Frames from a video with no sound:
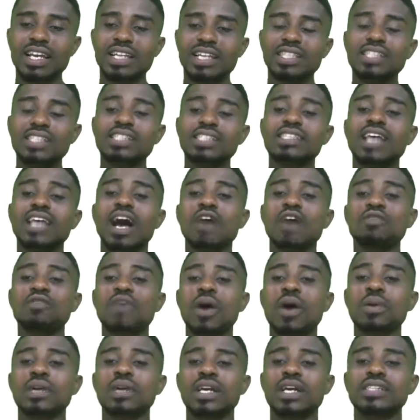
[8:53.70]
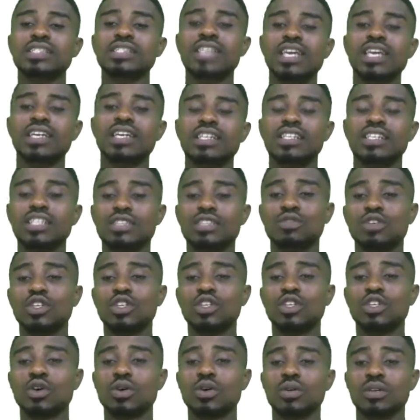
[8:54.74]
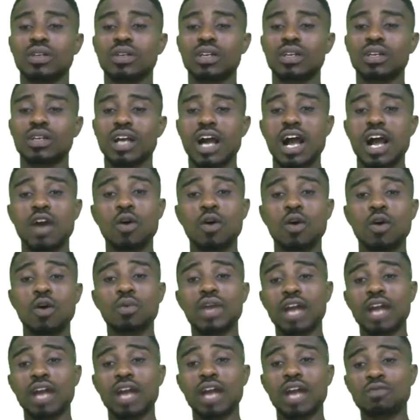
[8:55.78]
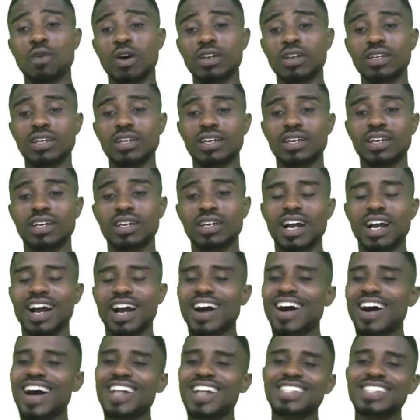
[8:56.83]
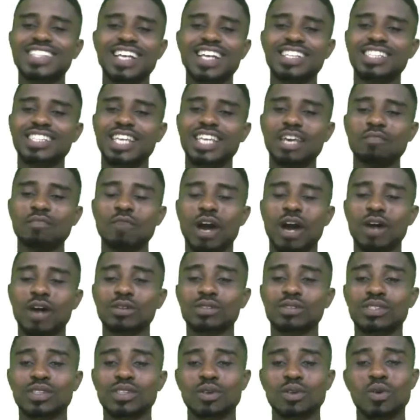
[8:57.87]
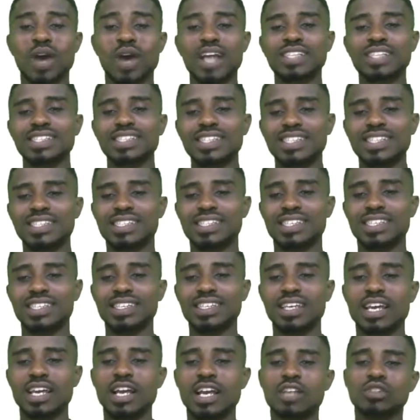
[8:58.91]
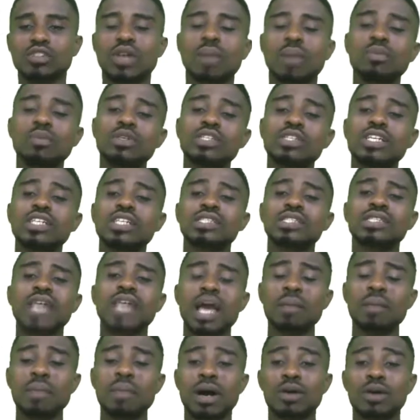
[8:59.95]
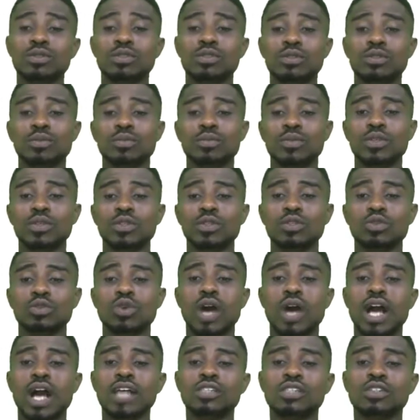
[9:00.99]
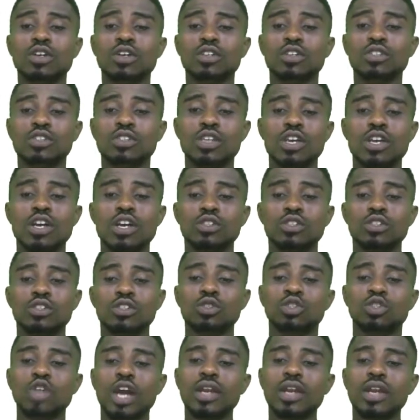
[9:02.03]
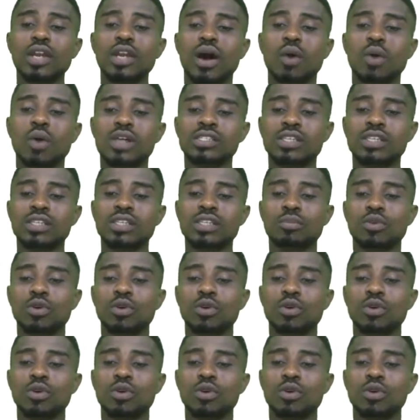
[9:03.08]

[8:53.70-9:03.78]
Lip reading: This is how far we can take in this video. I hope we had fun. Our answers came out quite easy. So I'm using this time out to ask us to join our WhatsApp